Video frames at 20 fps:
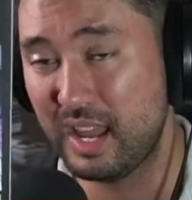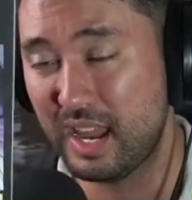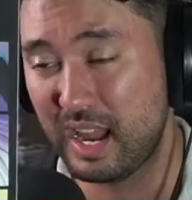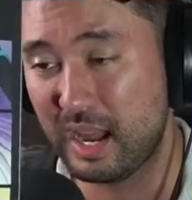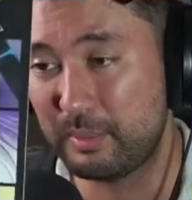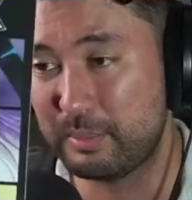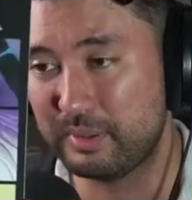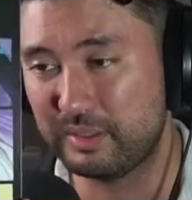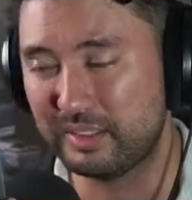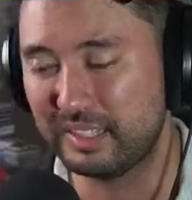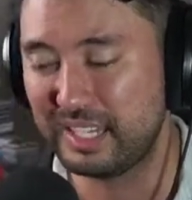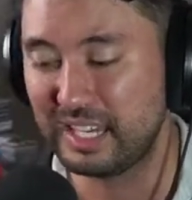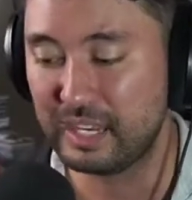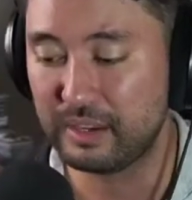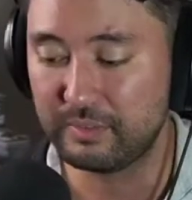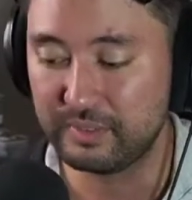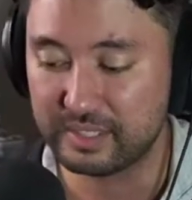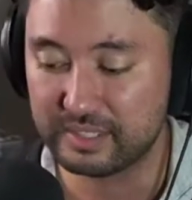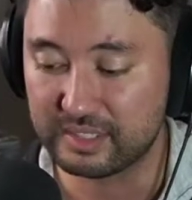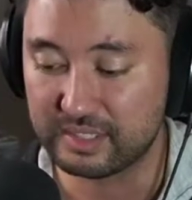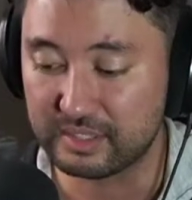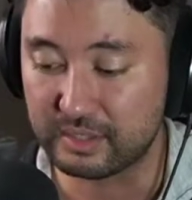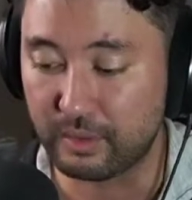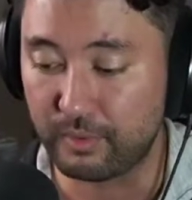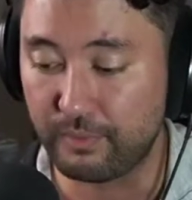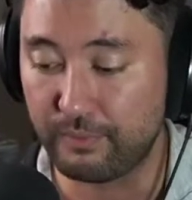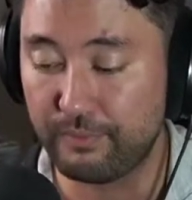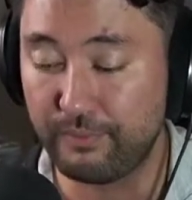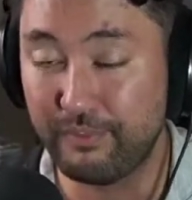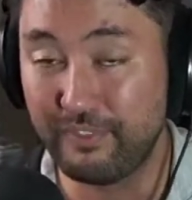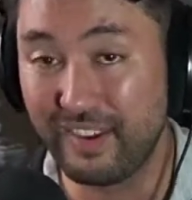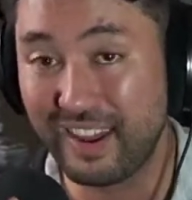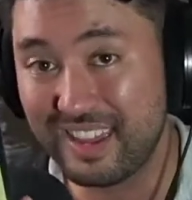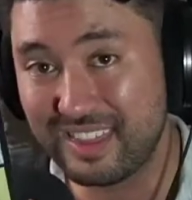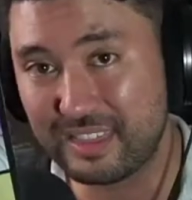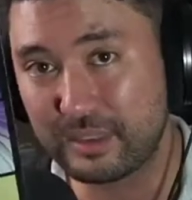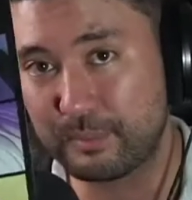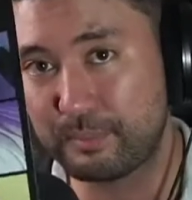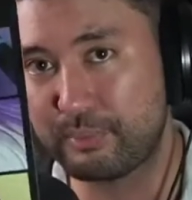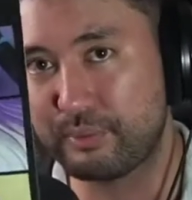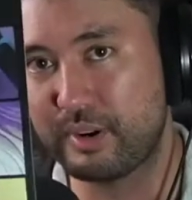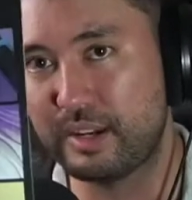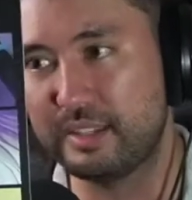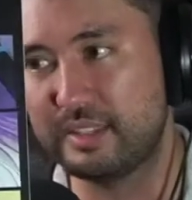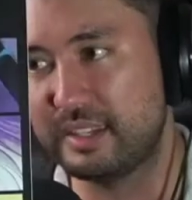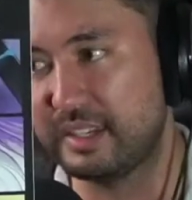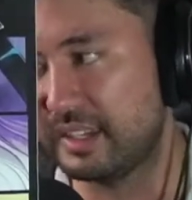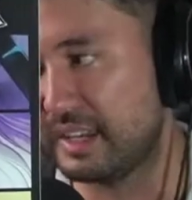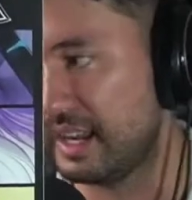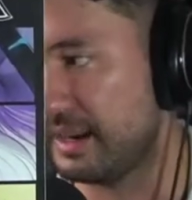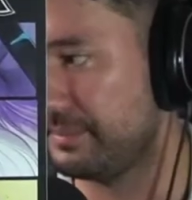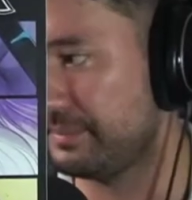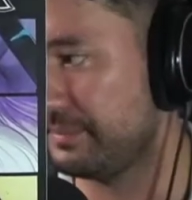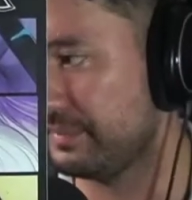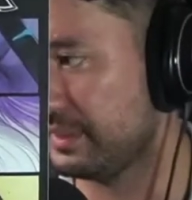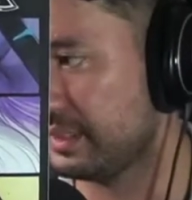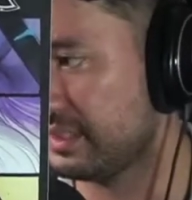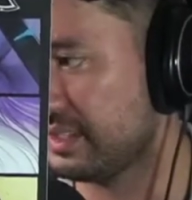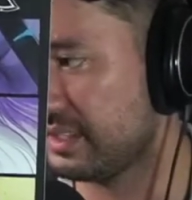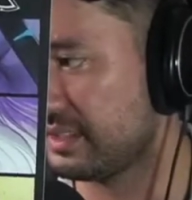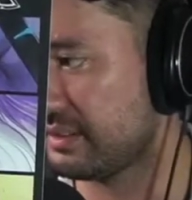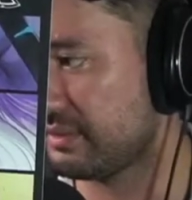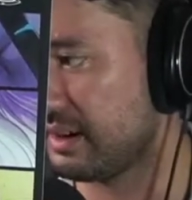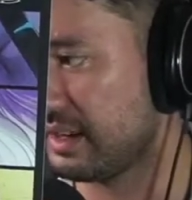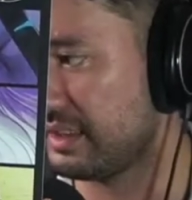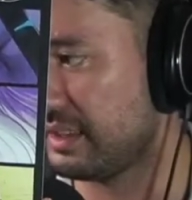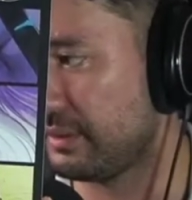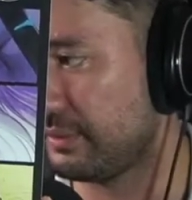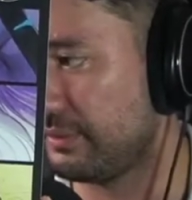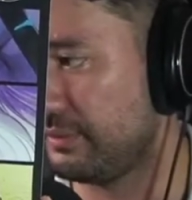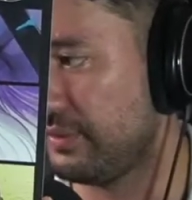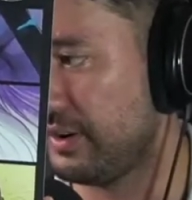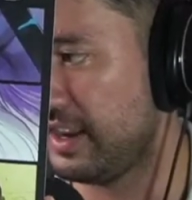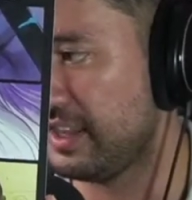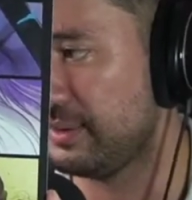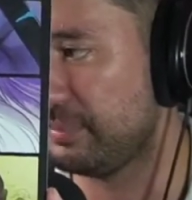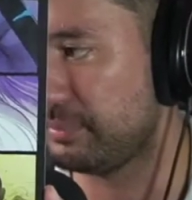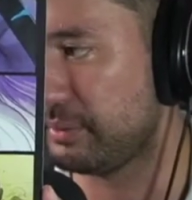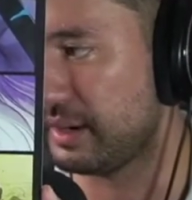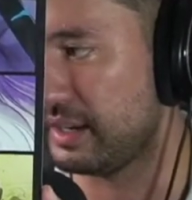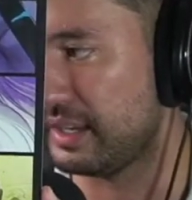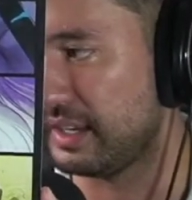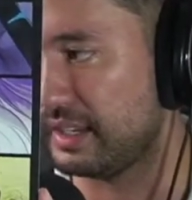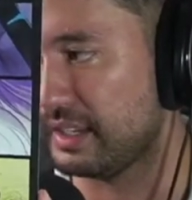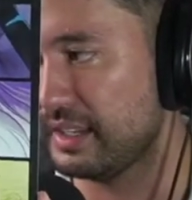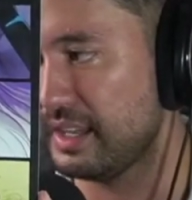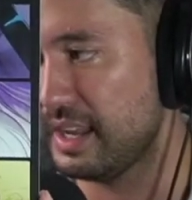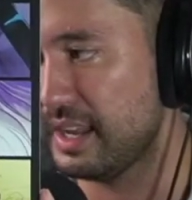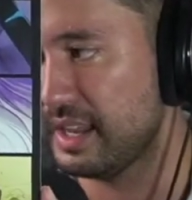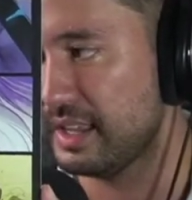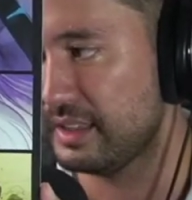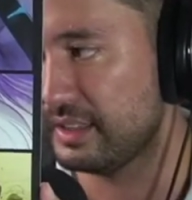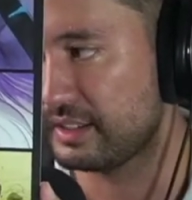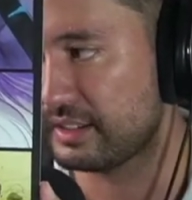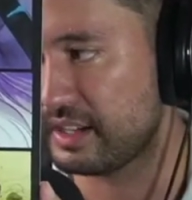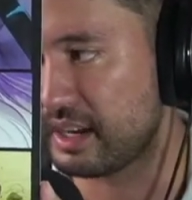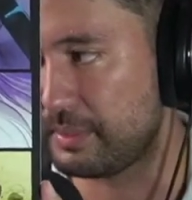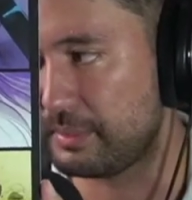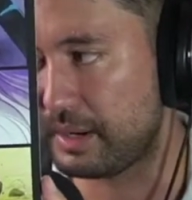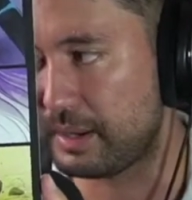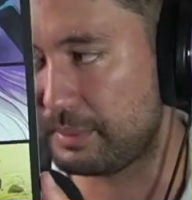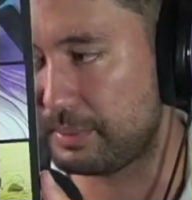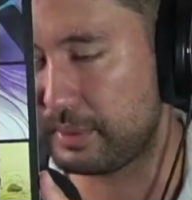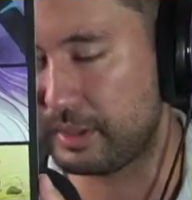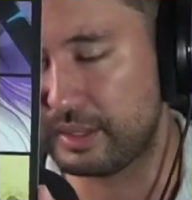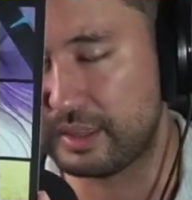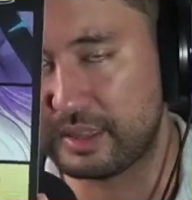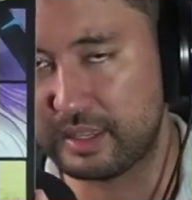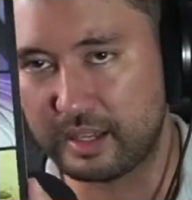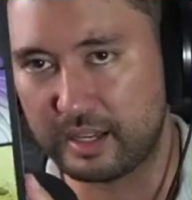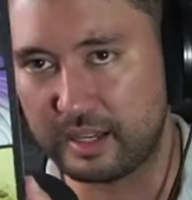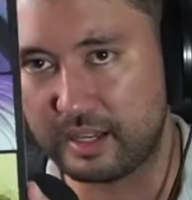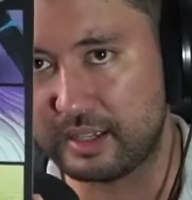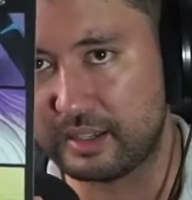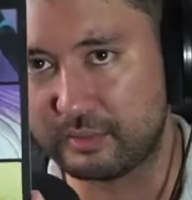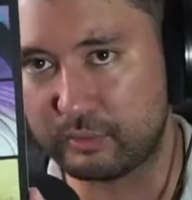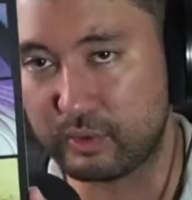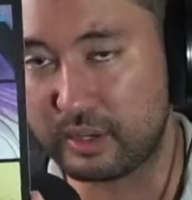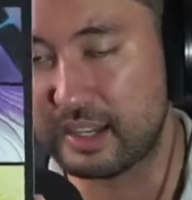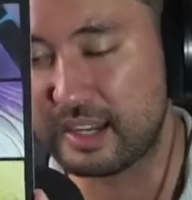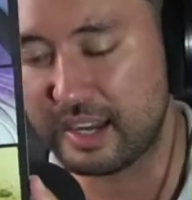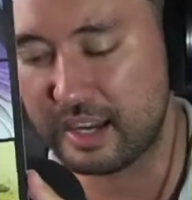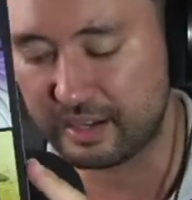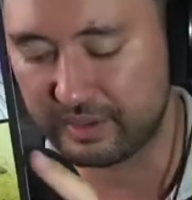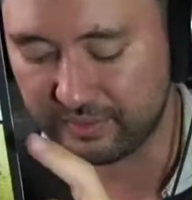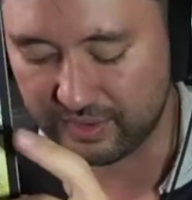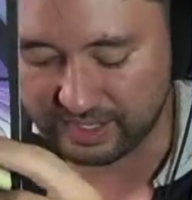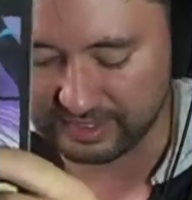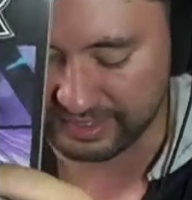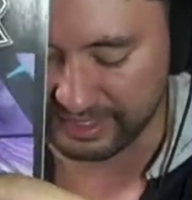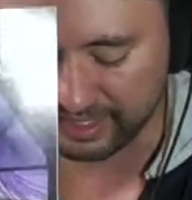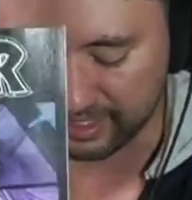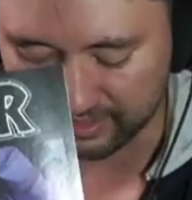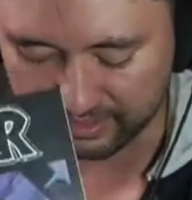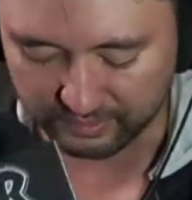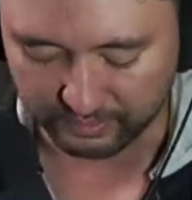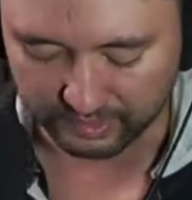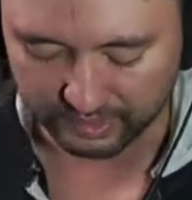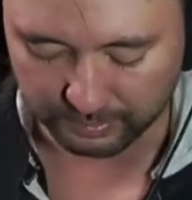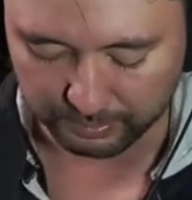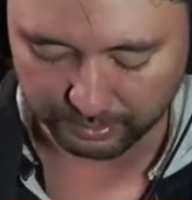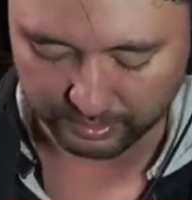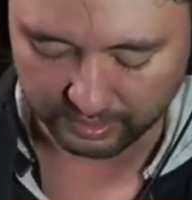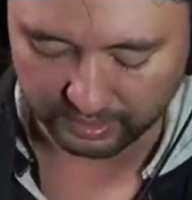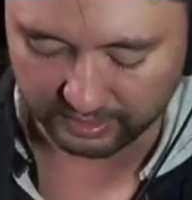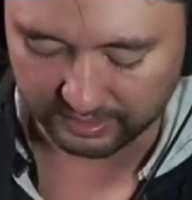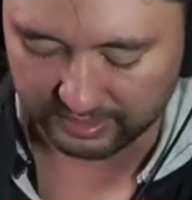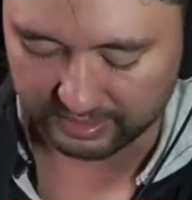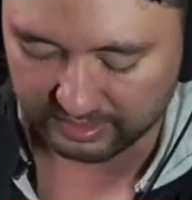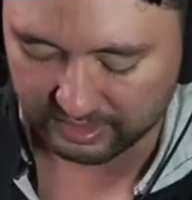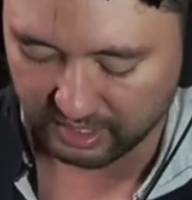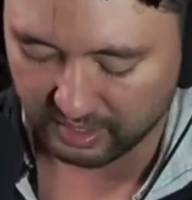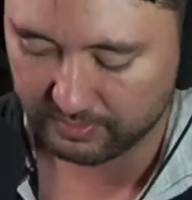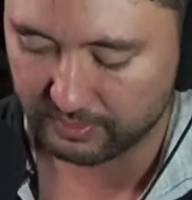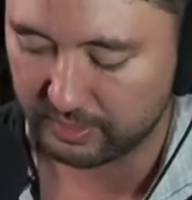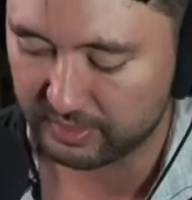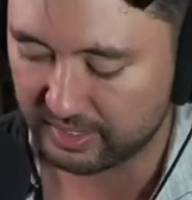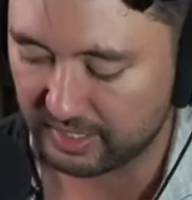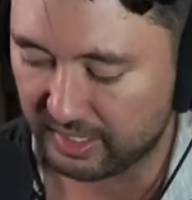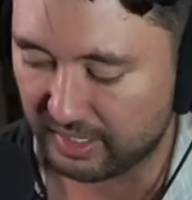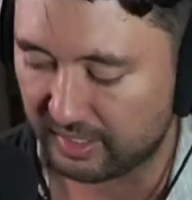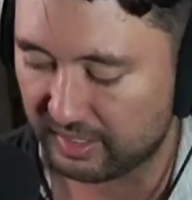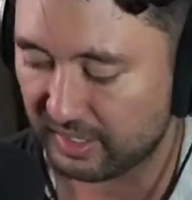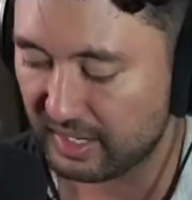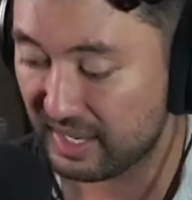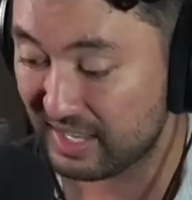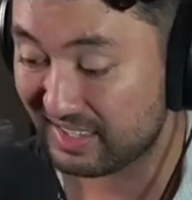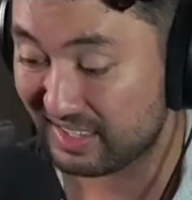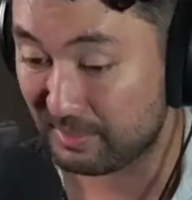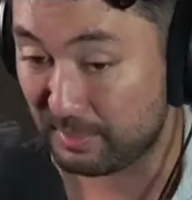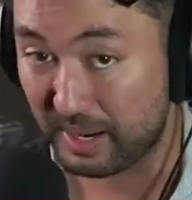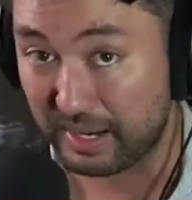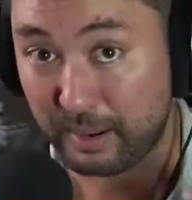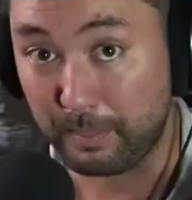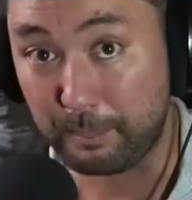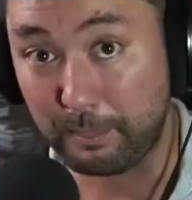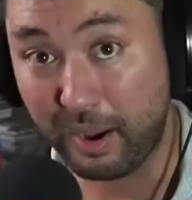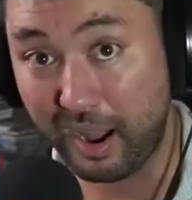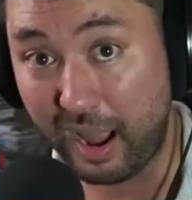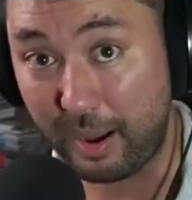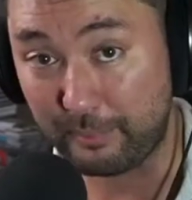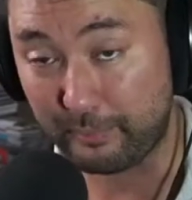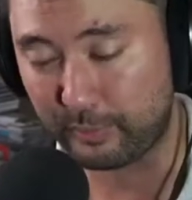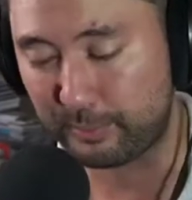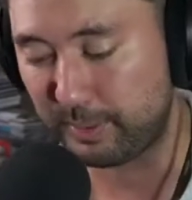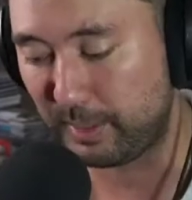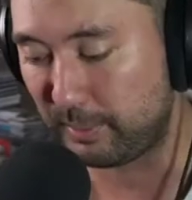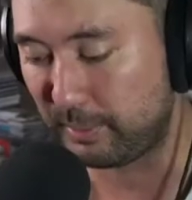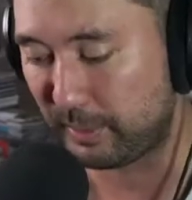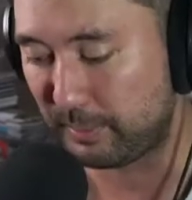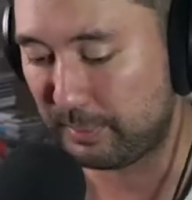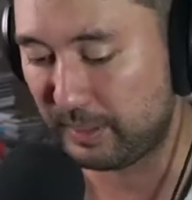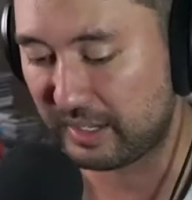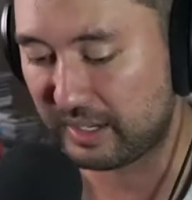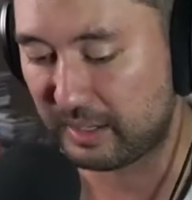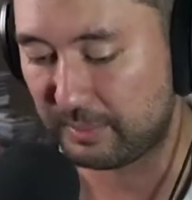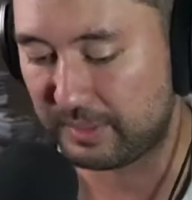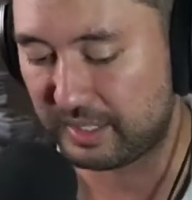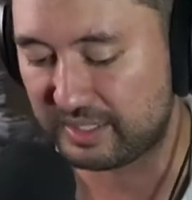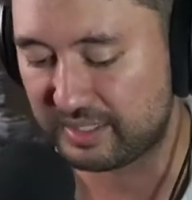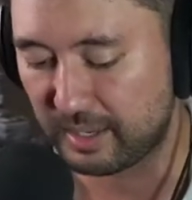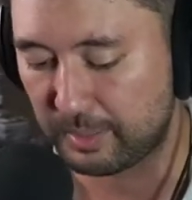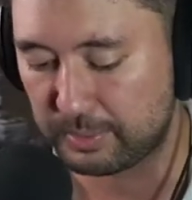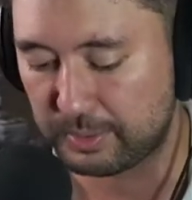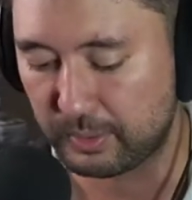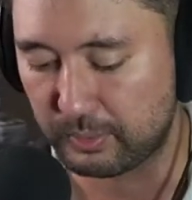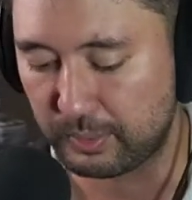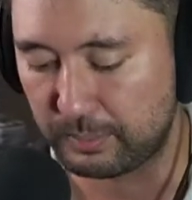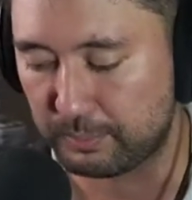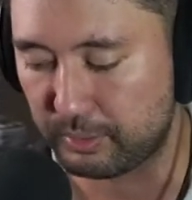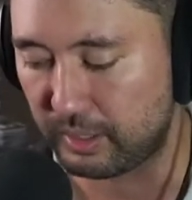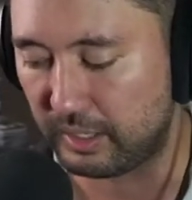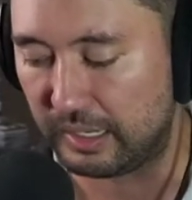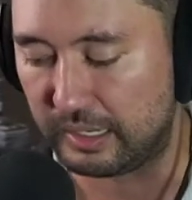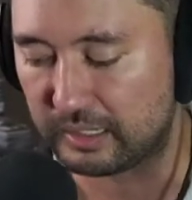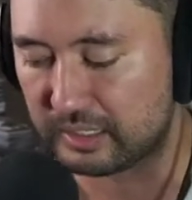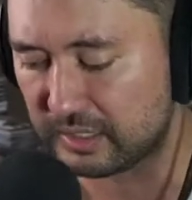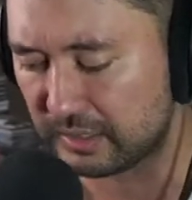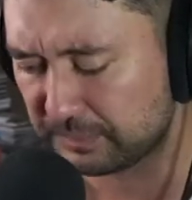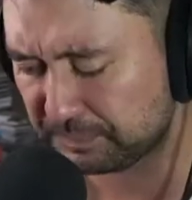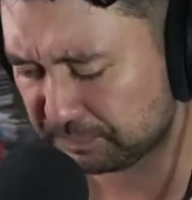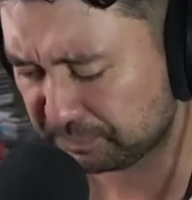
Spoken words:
I believe this is the 5th printing. Yep, it says it right there, 5th printing. They're coming up with running out of ideas of what to put on these covers here to make them pop for people to pick up these subsequent printings.